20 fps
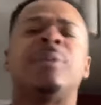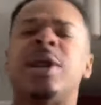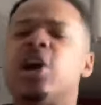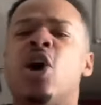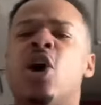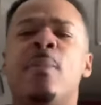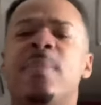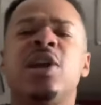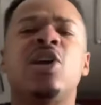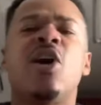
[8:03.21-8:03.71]
They
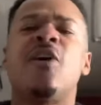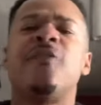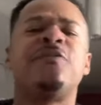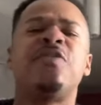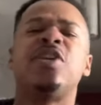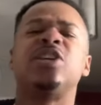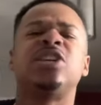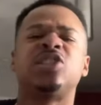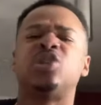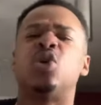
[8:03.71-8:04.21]
gonna be your
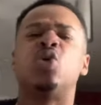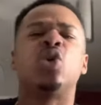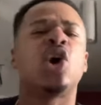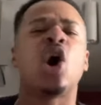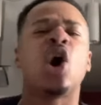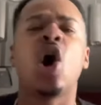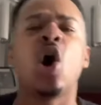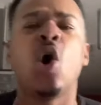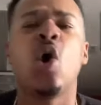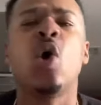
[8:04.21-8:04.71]
footstool the
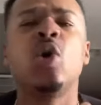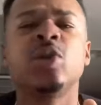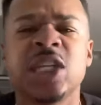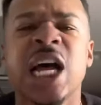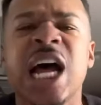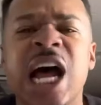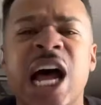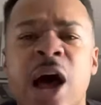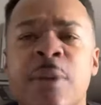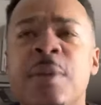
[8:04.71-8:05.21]
whole
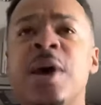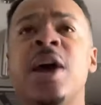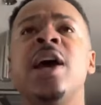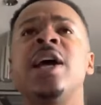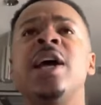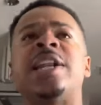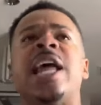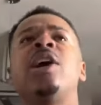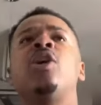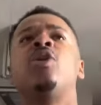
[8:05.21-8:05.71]
time.
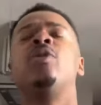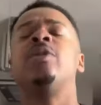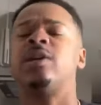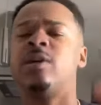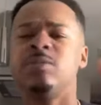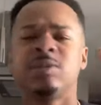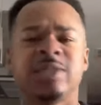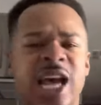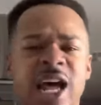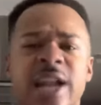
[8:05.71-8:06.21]
They gonna
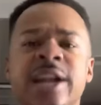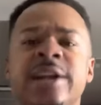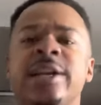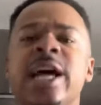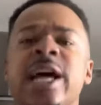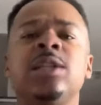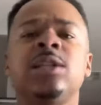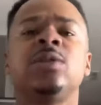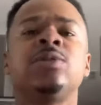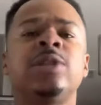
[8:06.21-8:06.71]
I'm telling you,
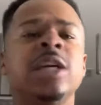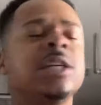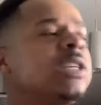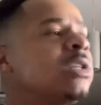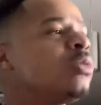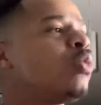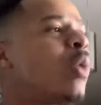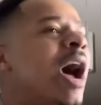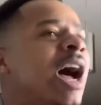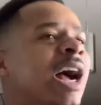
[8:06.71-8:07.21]
this is this
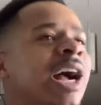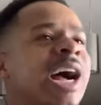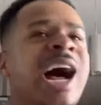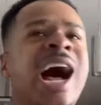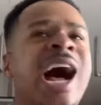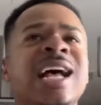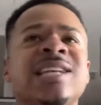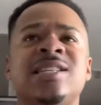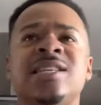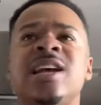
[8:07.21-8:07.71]
is why
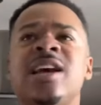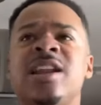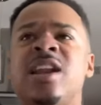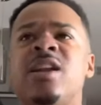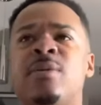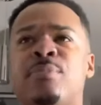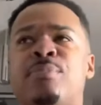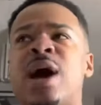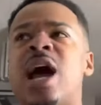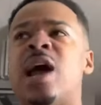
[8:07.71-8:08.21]
God said in
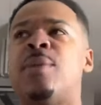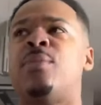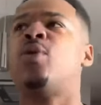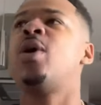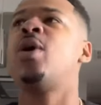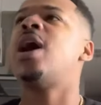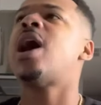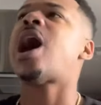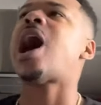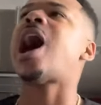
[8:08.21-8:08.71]
the Bible,
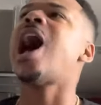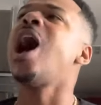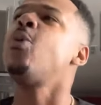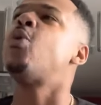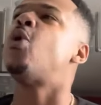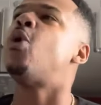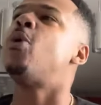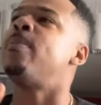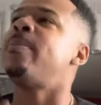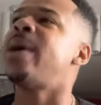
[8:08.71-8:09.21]
I
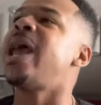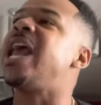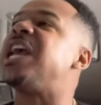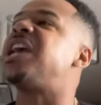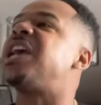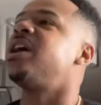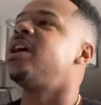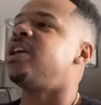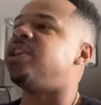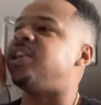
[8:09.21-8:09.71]
will
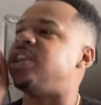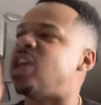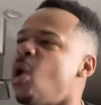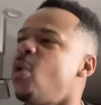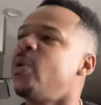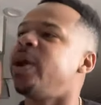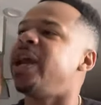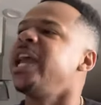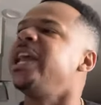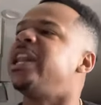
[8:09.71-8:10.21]
make
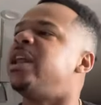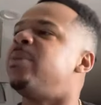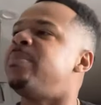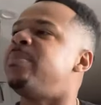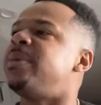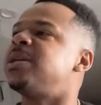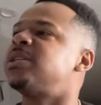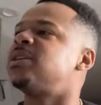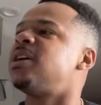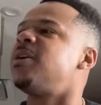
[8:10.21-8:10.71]
your
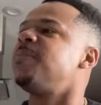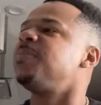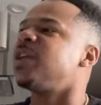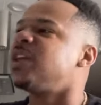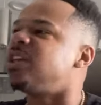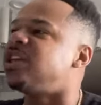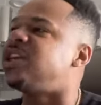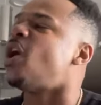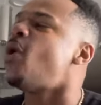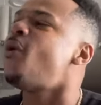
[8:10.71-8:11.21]
enemies
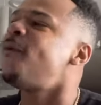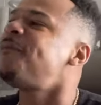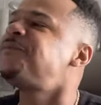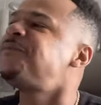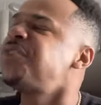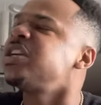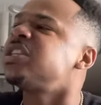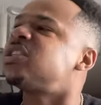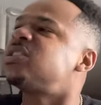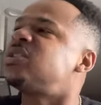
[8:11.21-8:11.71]
your
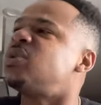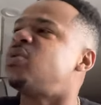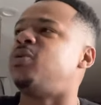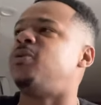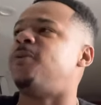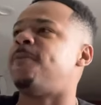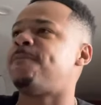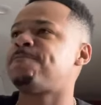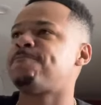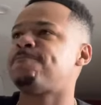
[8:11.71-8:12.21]

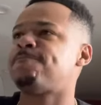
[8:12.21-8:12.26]
footstool.